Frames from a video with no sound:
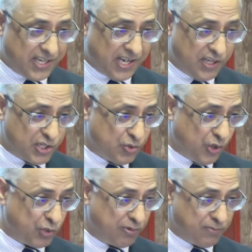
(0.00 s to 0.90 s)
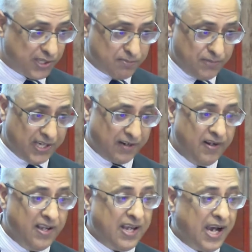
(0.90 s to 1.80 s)
area, it is going to be much bigger.
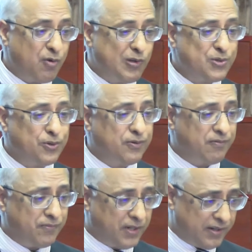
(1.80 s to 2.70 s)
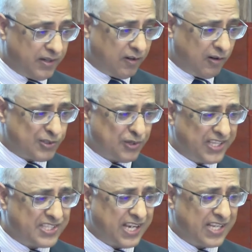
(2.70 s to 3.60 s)
And also
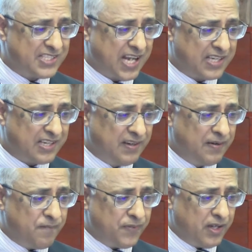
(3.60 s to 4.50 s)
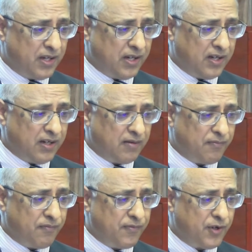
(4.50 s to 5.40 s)
it says that
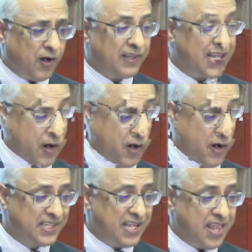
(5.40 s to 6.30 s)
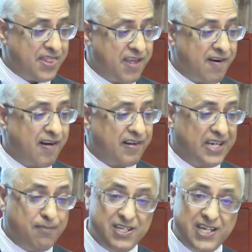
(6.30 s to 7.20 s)
unless there are
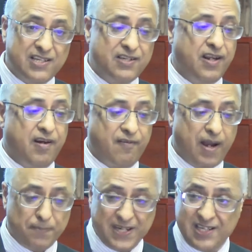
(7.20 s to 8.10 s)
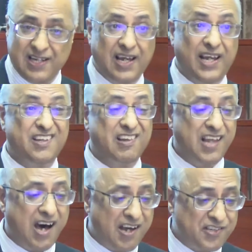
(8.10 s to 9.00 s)
immediate, rapid, and
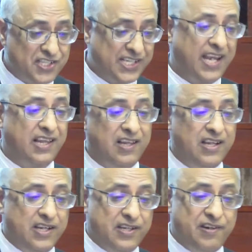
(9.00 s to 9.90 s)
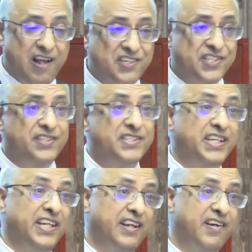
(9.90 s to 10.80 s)
large-scale reductions
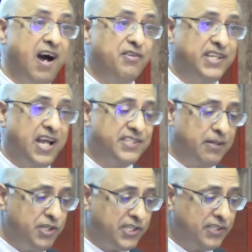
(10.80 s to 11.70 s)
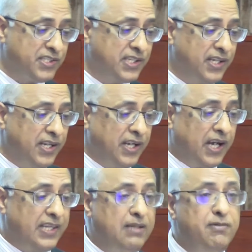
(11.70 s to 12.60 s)
in greenhouse gas emissions,
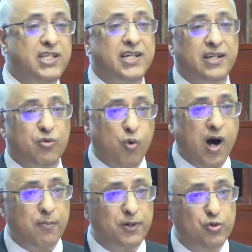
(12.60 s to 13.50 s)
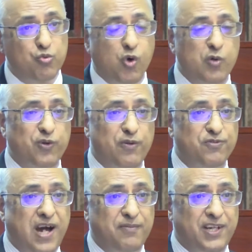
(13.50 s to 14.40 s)
limiting warming to
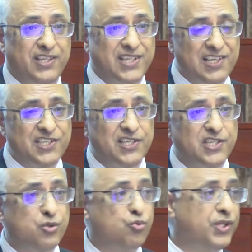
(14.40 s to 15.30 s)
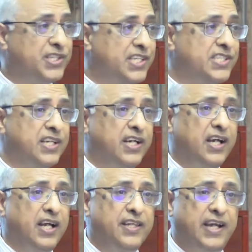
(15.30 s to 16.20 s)
1.5 degrees Celsius, which is
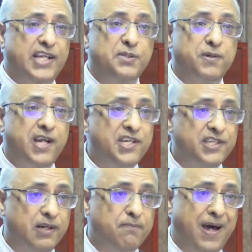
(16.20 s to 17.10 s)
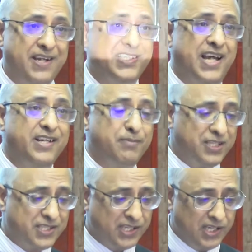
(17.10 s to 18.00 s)
the aspiration of Paris
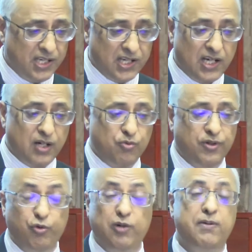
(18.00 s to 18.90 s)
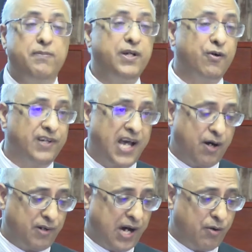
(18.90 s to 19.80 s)
Agreement, will be beyond
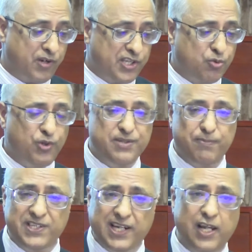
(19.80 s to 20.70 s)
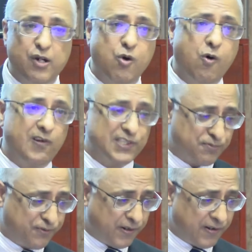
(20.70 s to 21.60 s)
our reach, which basically calls
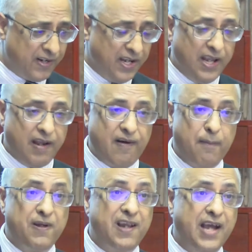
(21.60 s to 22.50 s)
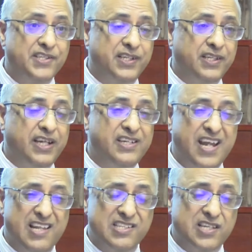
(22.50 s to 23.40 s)
for rapid action. It
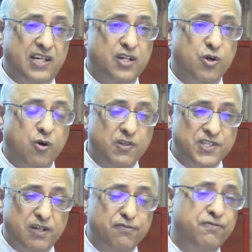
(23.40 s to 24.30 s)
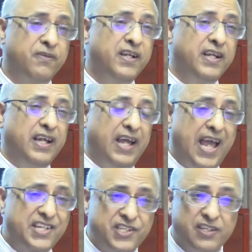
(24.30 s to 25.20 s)
tells that cost of
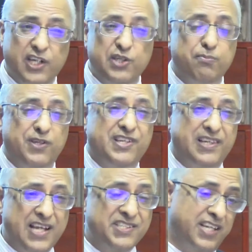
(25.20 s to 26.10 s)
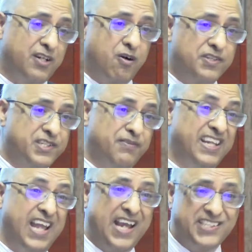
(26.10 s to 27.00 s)
action is much less than cost of
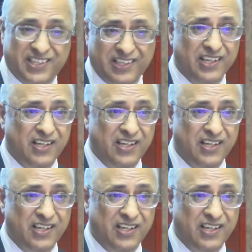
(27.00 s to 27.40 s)
inaction.